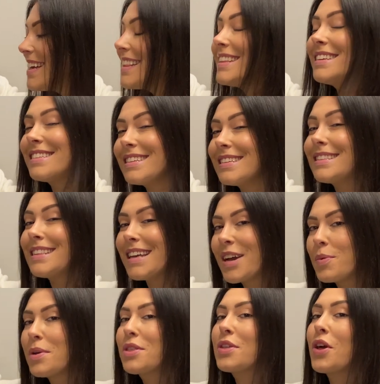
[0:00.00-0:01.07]
This is thick
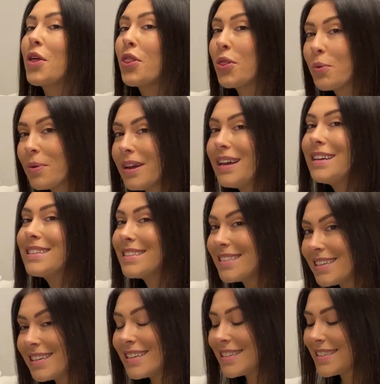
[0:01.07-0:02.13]
with 3
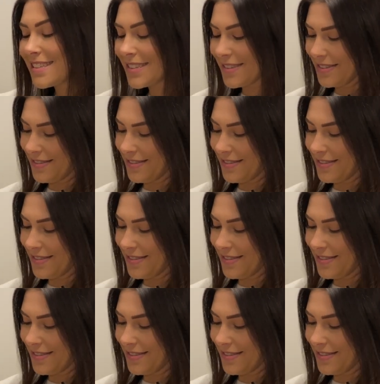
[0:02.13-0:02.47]
C's.